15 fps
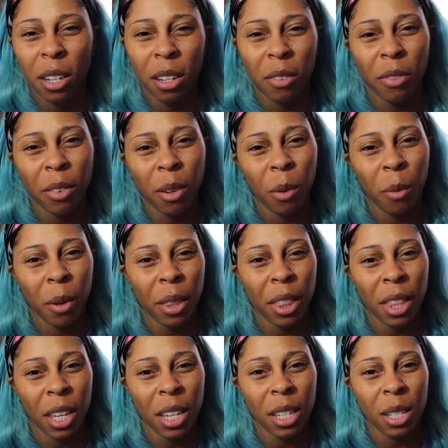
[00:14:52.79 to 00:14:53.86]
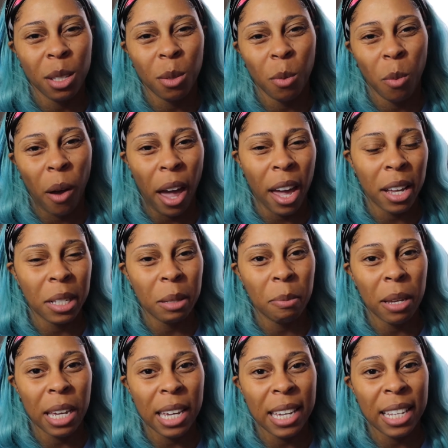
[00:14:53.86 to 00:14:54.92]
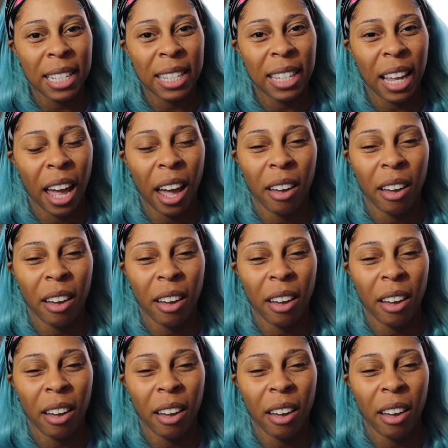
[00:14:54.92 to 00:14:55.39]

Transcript: different with these wax beads.